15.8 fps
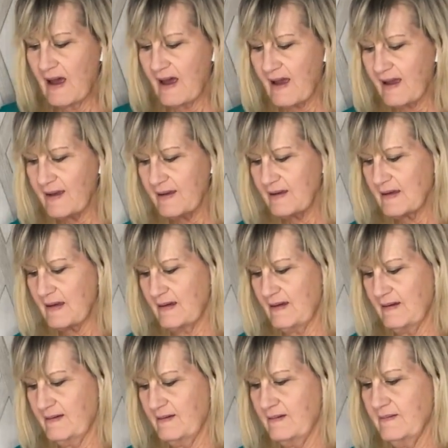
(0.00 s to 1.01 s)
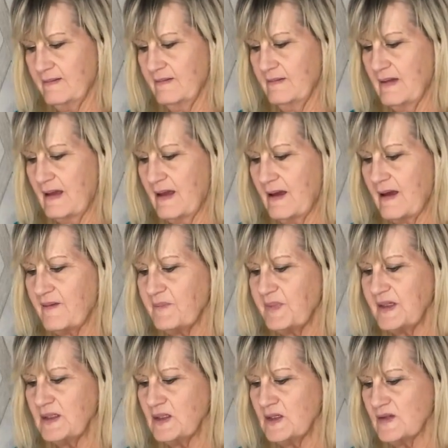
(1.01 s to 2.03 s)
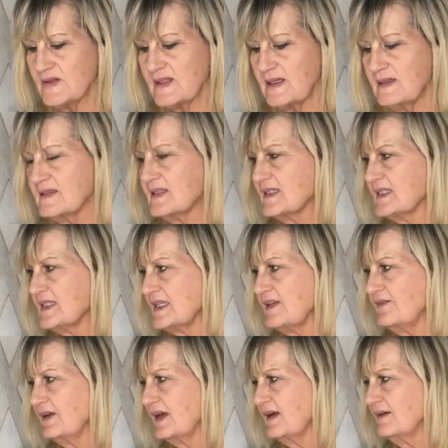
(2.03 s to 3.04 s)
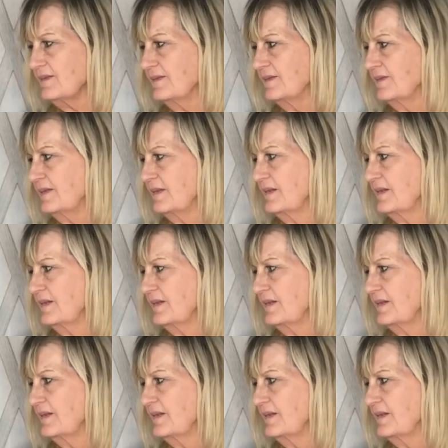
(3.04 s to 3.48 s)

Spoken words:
I've been using stevia,